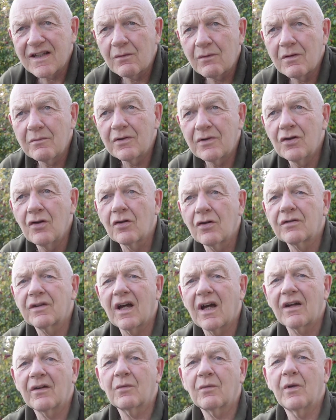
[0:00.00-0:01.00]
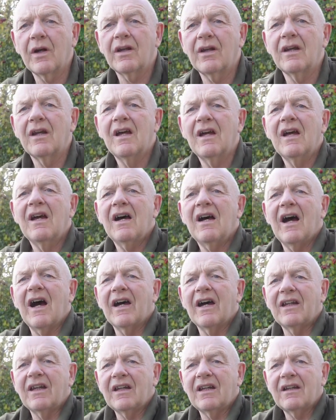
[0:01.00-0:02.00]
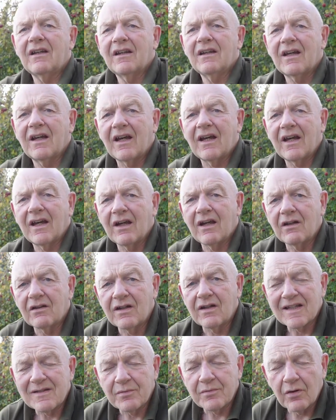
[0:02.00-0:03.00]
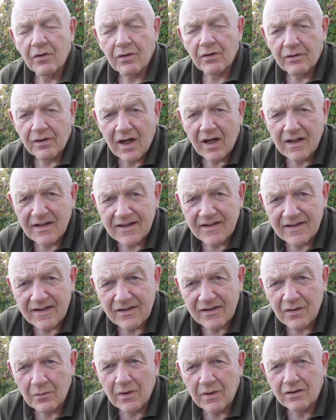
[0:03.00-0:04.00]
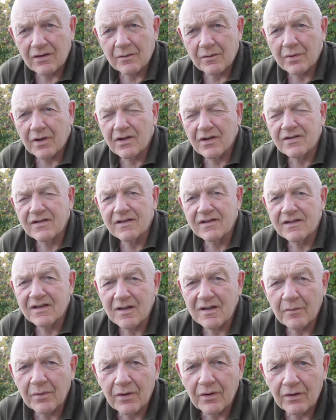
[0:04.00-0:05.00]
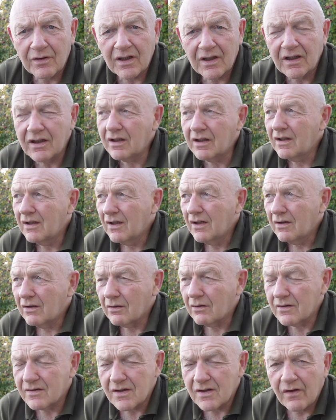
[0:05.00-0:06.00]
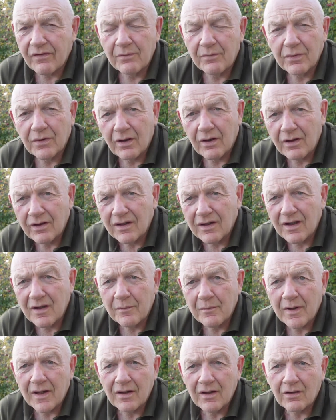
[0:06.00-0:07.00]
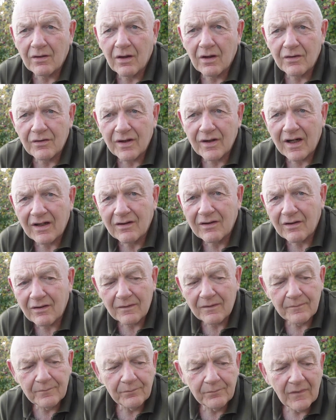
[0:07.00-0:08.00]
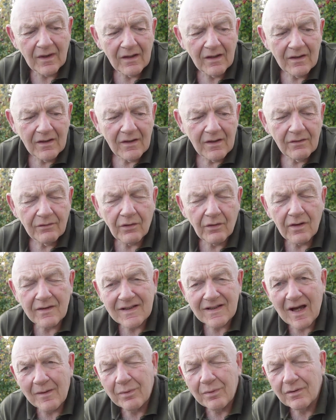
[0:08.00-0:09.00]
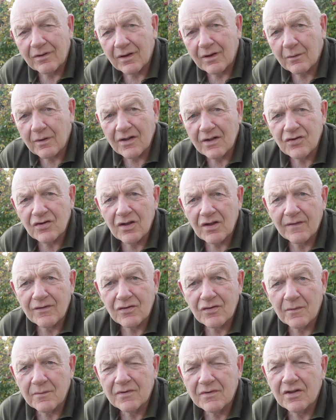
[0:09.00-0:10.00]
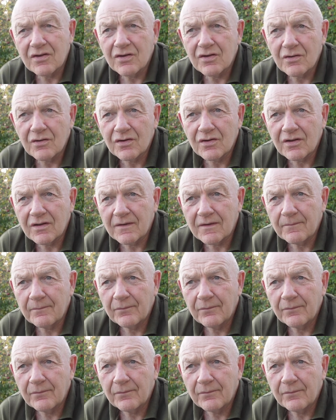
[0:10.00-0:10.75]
that will be looked at when any uh, dispute arises as to whether a person is an employee or a self employed independent contractor. For example, the question of substitution